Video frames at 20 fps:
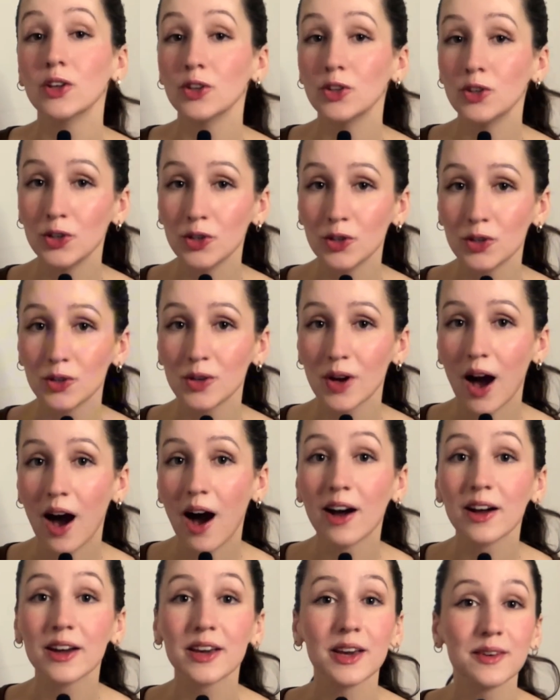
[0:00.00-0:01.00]
you
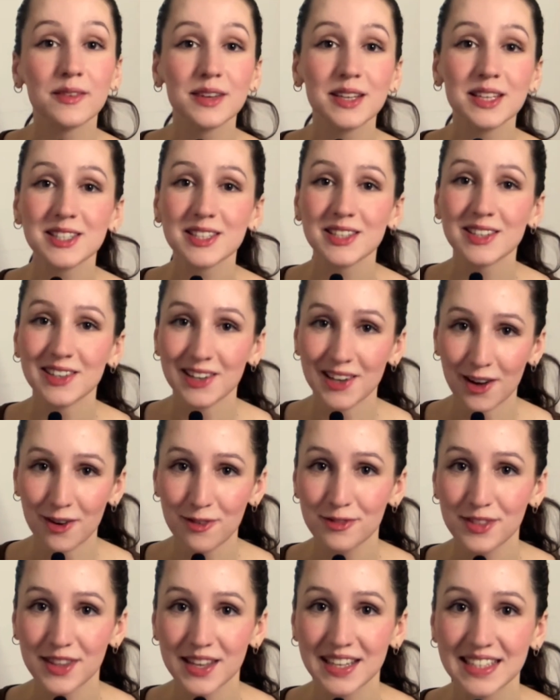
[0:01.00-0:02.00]
are going to love
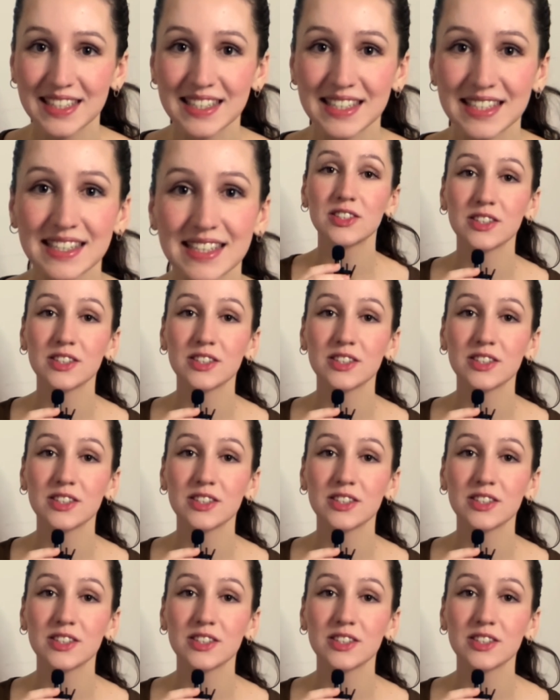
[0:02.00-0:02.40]
this.